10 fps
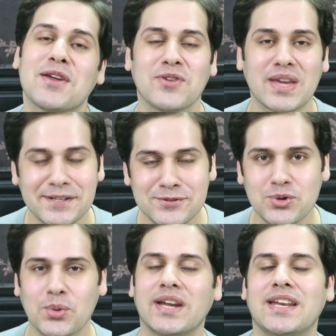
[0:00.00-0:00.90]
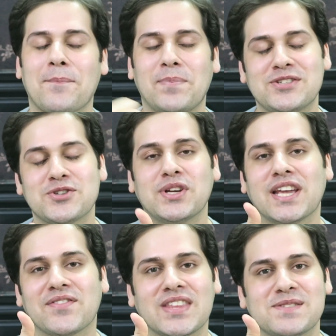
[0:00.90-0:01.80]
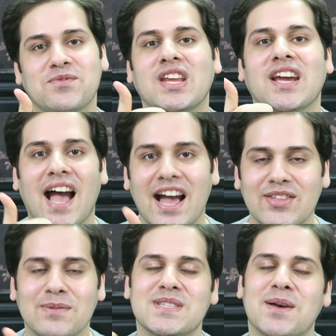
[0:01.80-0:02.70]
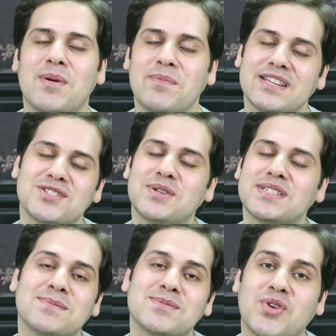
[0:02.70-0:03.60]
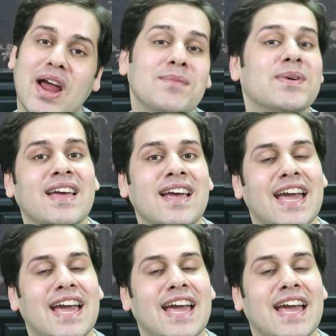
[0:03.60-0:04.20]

If you enjoyed, make sure to give this video a thumbs up and make sure to subscribe,